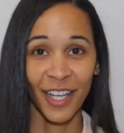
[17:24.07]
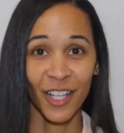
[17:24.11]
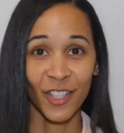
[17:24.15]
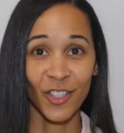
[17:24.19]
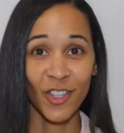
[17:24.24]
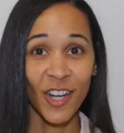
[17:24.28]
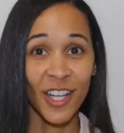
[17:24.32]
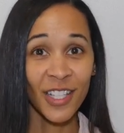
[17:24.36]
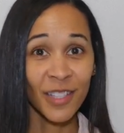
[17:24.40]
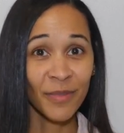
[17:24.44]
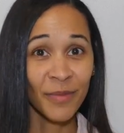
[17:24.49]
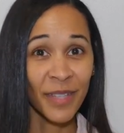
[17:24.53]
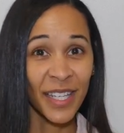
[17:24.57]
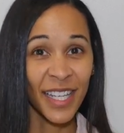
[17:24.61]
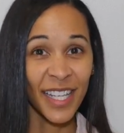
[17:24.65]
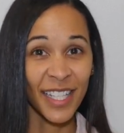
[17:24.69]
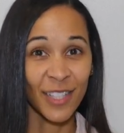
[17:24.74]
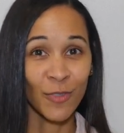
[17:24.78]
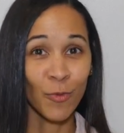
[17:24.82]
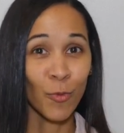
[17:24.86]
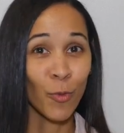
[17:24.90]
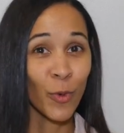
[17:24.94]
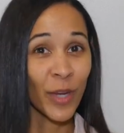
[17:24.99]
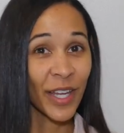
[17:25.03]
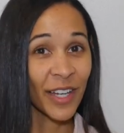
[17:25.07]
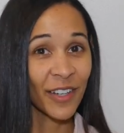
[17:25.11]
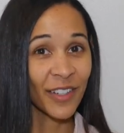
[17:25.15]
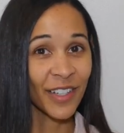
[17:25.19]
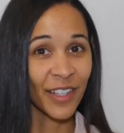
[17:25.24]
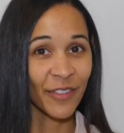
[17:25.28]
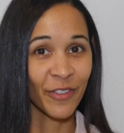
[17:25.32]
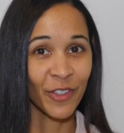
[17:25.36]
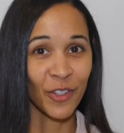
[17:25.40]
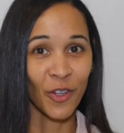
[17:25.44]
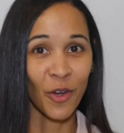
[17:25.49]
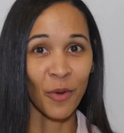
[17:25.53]
Trust me, it's weird
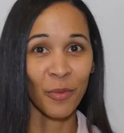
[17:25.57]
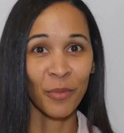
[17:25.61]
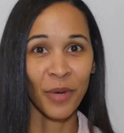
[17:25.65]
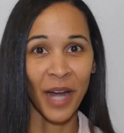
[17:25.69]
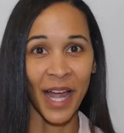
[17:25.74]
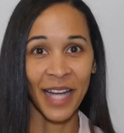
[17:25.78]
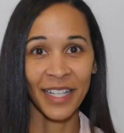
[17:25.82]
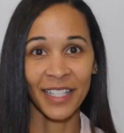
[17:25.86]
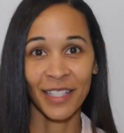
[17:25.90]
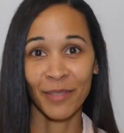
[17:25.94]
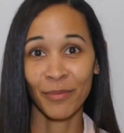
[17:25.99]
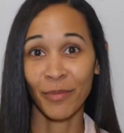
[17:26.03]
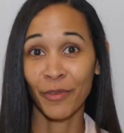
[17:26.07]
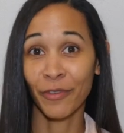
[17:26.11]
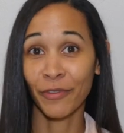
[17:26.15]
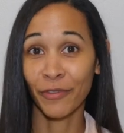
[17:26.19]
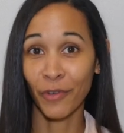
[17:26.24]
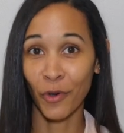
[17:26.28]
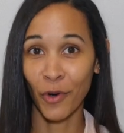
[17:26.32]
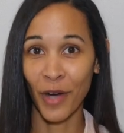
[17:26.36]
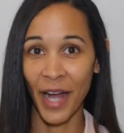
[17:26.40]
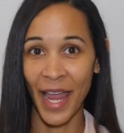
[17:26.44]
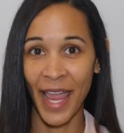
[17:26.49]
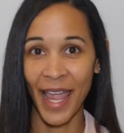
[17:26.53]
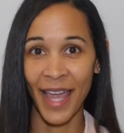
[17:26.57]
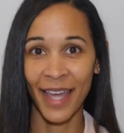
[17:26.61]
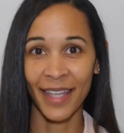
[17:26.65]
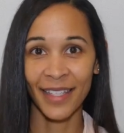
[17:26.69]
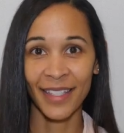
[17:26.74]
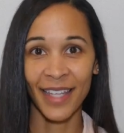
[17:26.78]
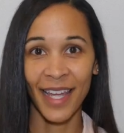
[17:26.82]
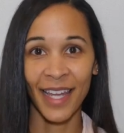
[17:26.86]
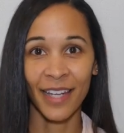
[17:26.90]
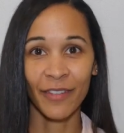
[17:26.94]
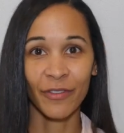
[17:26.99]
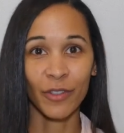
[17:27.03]
if you don't practice
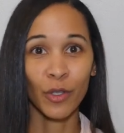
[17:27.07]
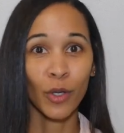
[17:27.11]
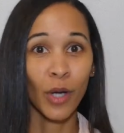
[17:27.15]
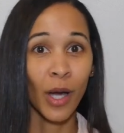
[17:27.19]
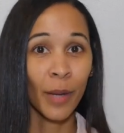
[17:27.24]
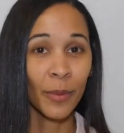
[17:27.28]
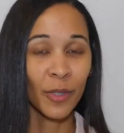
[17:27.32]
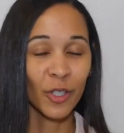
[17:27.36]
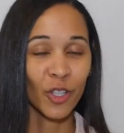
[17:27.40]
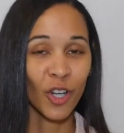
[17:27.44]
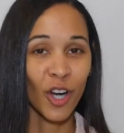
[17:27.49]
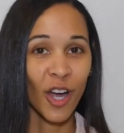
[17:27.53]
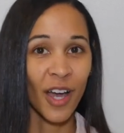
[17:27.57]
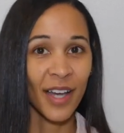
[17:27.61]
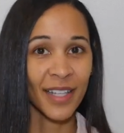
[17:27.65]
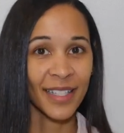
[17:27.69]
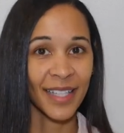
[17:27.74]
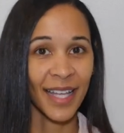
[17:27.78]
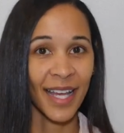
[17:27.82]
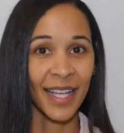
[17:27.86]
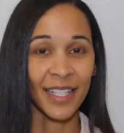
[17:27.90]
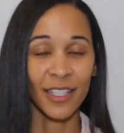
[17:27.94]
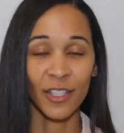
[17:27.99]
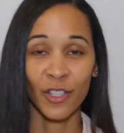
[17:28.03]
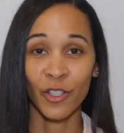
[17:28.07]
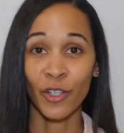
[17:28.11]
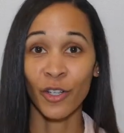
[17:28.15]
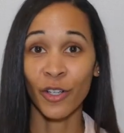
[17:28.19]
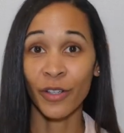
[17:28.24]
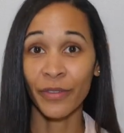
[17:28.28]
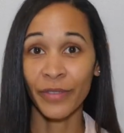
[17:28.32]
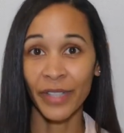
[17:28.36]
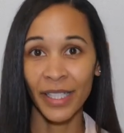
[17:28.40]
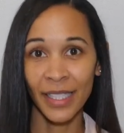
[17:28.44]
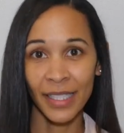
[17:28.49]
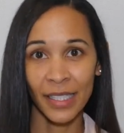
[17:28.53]
beforehand, and if you come across as
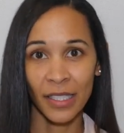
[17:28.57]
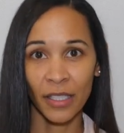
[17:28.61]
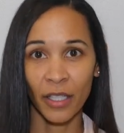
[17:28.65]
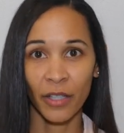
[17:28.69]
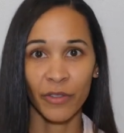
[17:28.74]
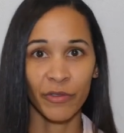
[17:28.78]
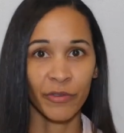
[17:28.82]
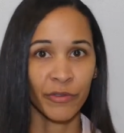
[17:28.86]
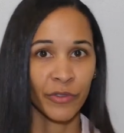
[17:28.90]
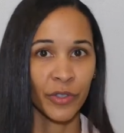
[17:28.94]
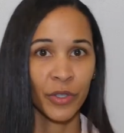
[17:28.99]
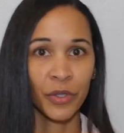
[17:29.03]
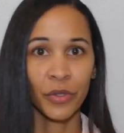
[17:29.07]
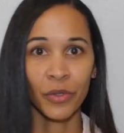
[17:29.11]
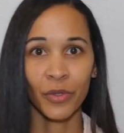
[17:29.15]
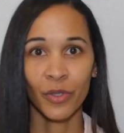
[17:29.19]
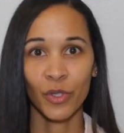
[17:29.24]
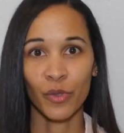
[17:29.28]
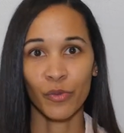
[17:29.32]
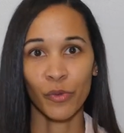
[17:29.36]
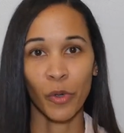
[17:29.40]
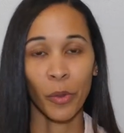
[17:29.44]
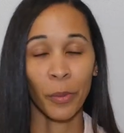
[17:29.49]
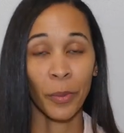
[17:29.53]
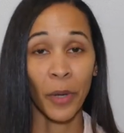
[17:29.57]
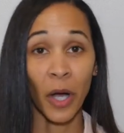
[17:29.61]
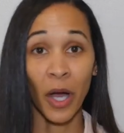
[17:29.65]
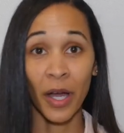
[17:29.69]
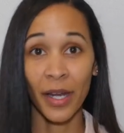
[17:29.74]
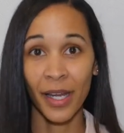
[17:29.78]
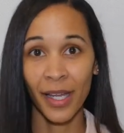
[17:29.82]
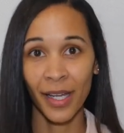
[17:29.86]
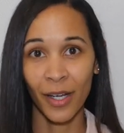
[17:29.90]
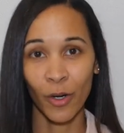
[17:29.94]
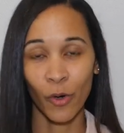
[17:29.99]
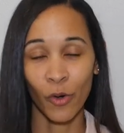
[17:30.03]
nervous, confused,
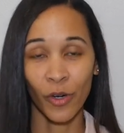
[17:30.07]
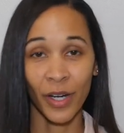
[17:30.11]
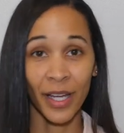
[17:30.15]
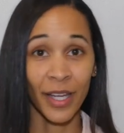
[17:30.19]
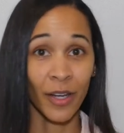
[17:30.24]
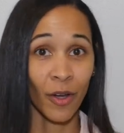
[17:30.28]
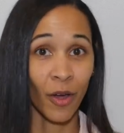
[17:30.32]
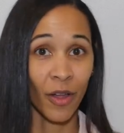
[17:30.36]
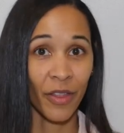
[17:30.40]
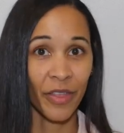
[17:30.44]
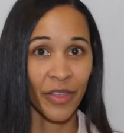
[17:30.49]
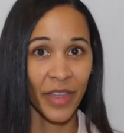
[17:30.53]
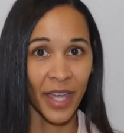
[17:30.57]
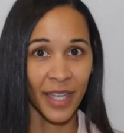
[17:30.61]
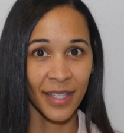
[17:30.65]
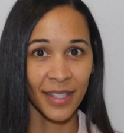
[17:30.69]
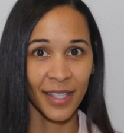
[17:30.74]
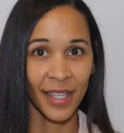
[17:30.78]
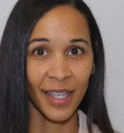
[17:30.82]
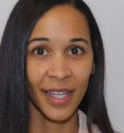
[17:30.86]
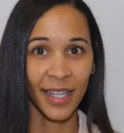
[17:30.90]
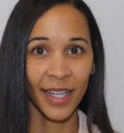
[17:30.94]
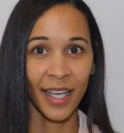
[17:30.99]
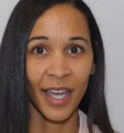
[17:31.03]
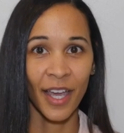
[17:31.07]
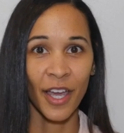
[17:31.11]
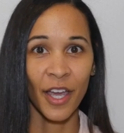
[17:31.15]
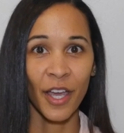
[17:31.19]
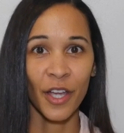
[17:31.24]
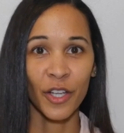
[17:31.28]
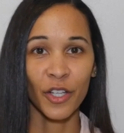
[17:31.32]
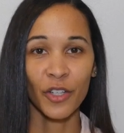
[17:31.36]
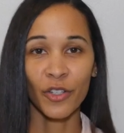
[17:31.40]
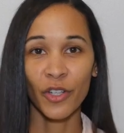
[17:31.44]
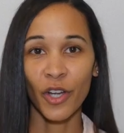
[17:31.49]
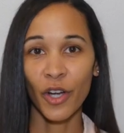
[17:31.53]
robotic, or inauthentic,
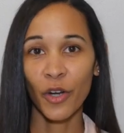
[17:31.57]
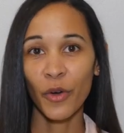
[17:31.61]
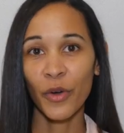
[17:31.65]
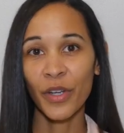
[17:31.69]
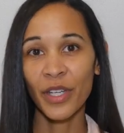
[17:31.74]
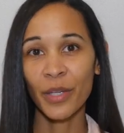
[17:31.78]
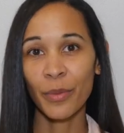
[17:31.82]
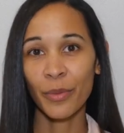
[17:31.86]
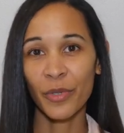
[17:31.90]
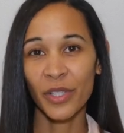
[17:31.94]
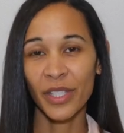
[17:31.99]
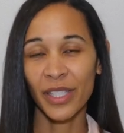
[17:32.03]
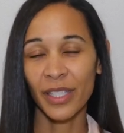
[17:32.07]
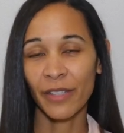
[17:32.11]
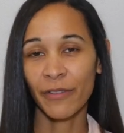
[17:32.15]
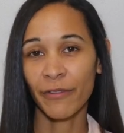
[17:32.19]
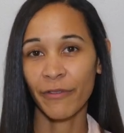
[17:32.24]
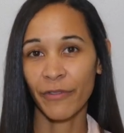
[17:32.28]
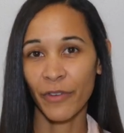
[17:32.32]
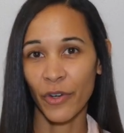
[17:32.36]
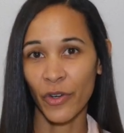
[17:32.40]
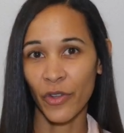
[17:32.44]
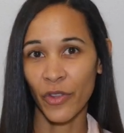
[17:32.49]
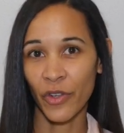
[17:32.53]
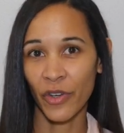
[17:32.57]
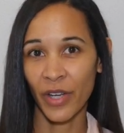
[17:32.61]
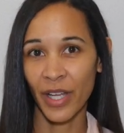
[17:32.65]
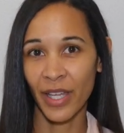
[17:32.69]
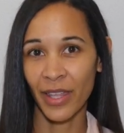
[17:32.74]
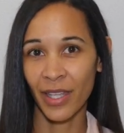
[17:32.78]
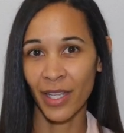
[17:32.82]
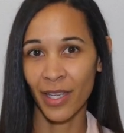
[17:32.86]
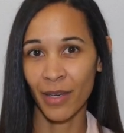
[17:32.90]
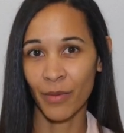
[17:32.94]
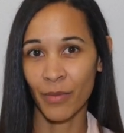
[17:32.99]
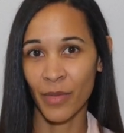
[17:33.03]
you're not going to proceed further
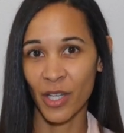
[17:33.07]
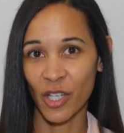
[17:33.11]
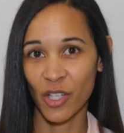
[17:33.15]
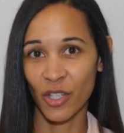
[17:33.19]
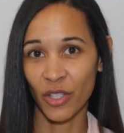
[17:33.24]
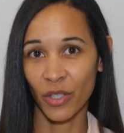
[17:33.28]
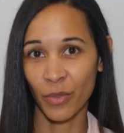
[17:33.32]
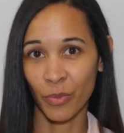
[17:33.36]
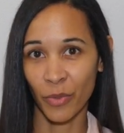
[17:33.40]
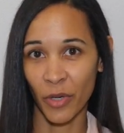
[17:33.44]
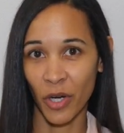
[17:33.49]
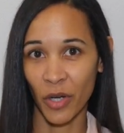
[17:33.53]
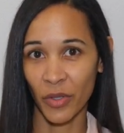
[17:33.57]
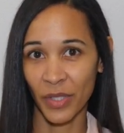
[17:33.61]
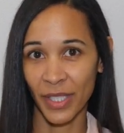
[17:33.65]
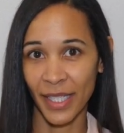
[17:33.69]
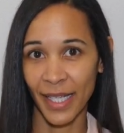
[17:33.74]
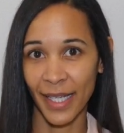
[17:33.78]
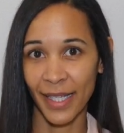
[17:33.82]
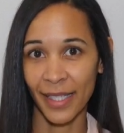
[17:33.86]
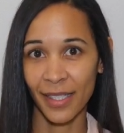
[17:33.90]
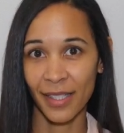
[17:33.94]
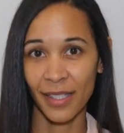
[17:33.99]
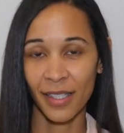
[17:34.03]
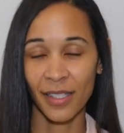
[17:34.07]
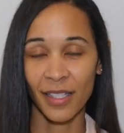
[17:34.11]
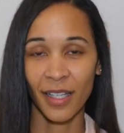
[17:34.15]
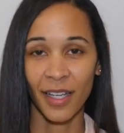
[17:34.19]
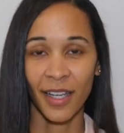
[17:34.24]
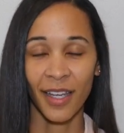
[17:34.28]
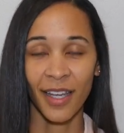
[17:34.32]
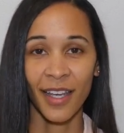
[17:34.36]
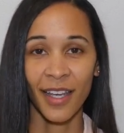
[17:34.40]
in the admissions process.